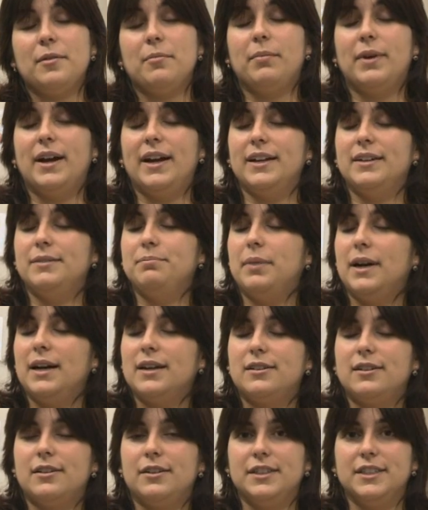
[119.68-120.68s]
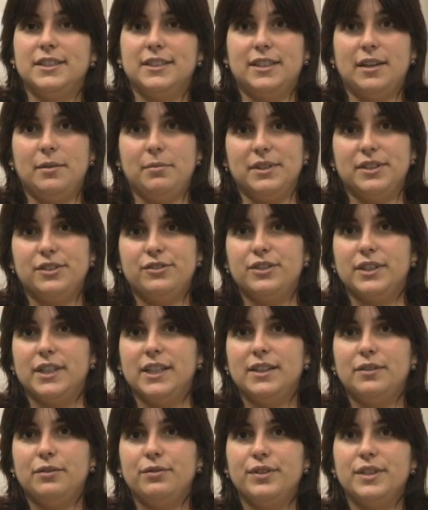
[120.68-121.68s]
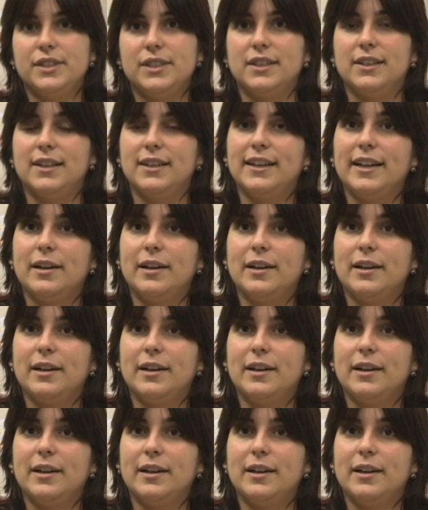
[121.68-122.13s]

My background is chemistry, physical